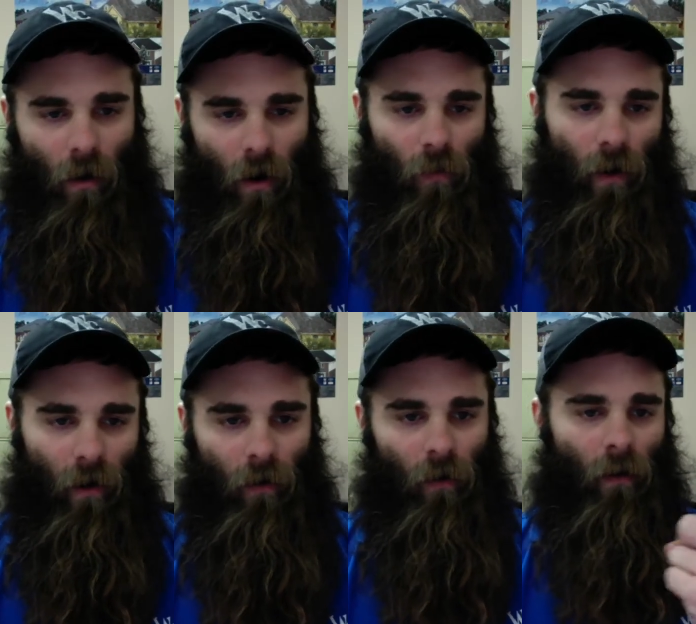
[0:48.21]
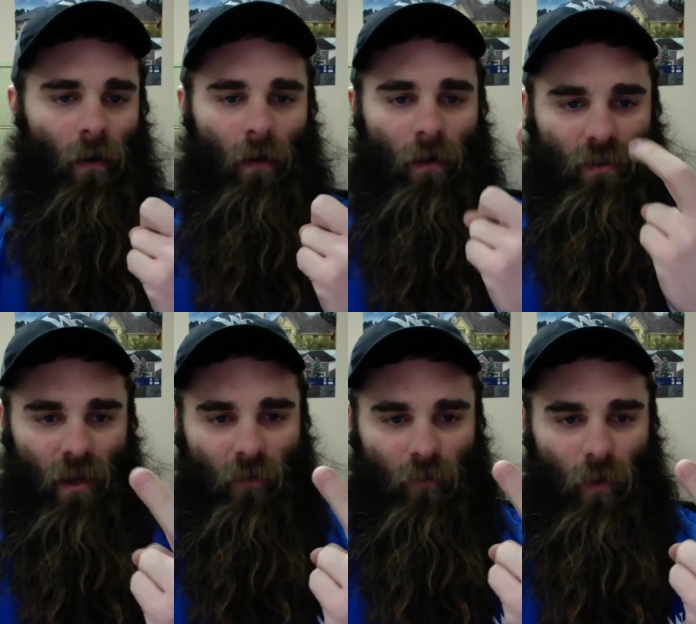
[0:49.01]
hardware,
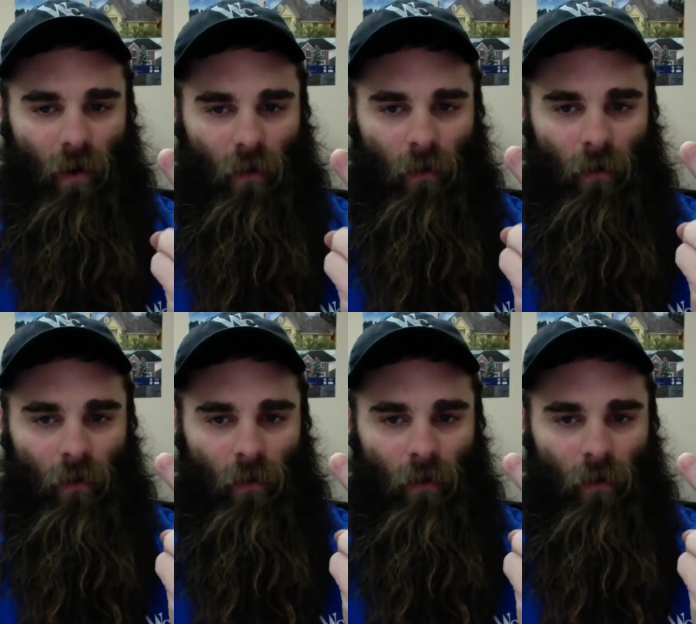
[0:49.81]
software,